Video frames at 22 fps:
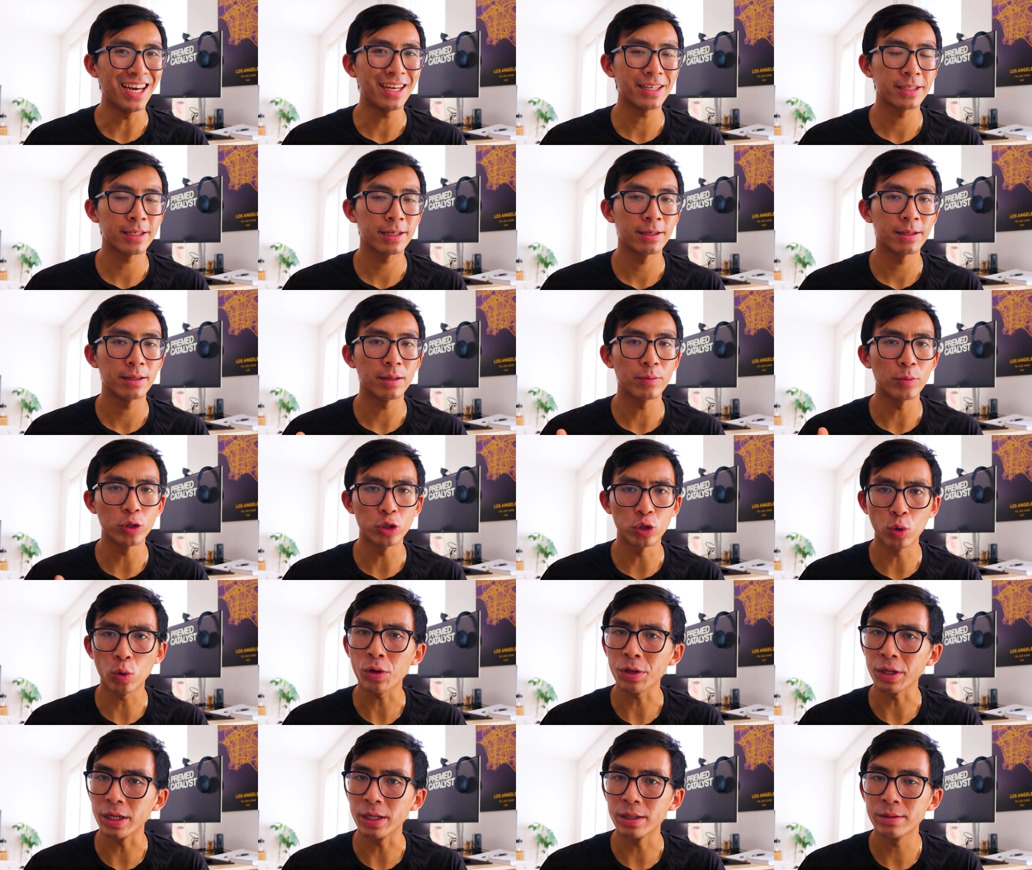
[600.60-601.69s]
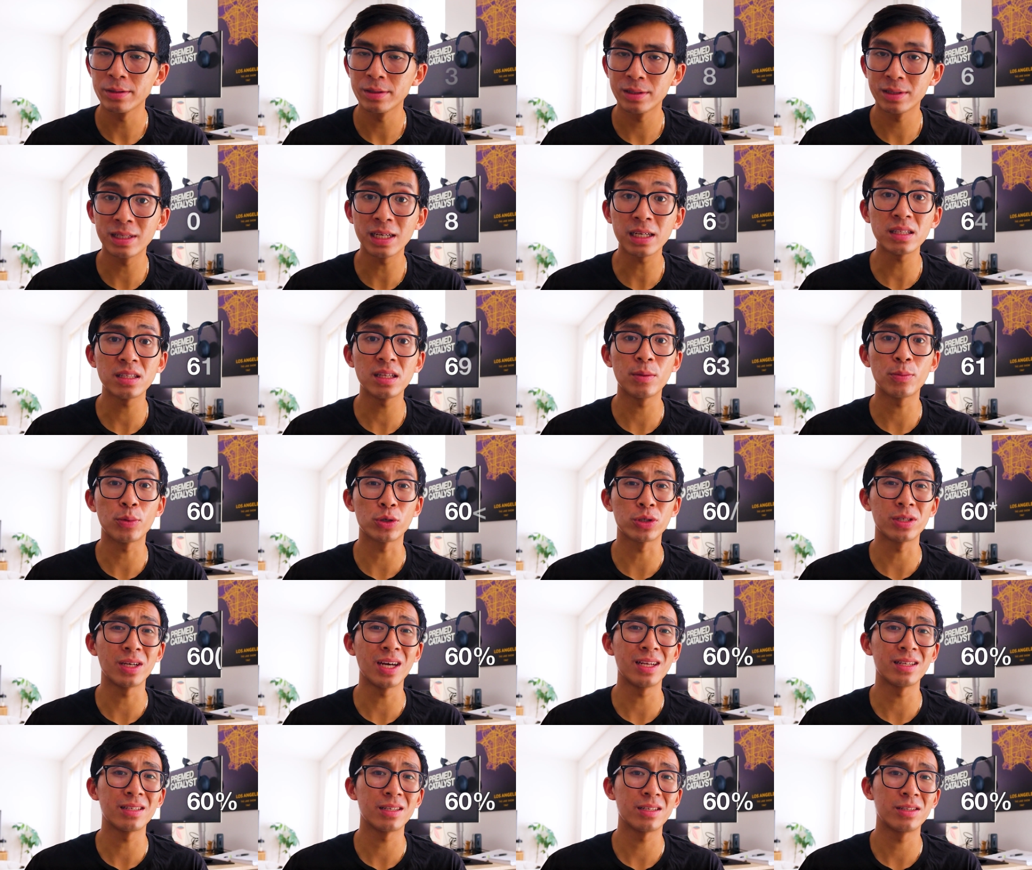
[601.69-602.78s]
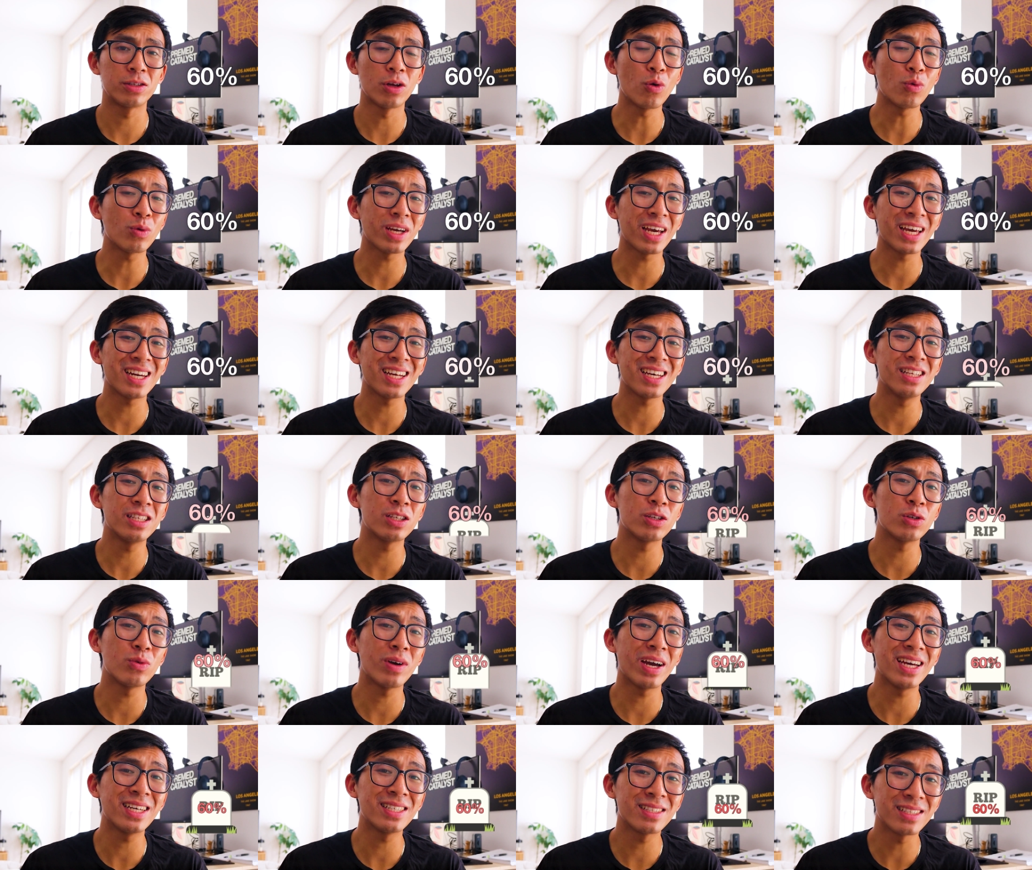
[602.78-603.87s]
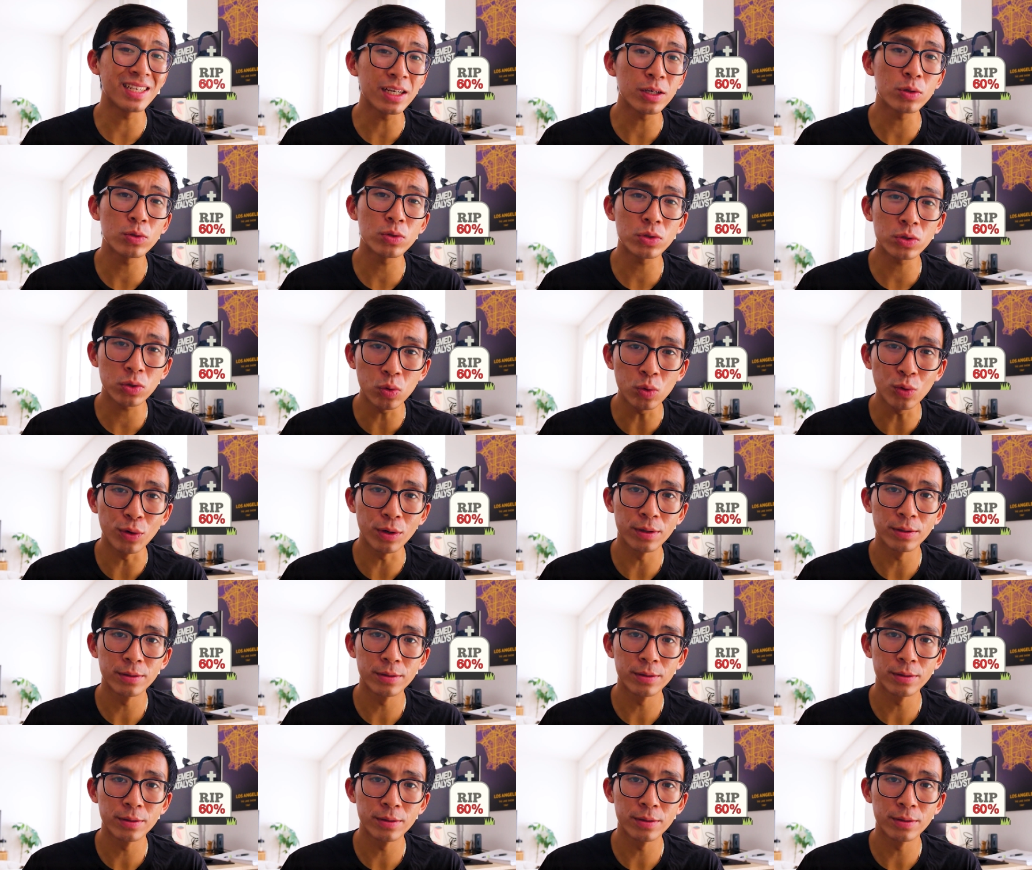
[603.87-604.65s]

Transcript: yet the majority, sixty percent, don't get into a single school.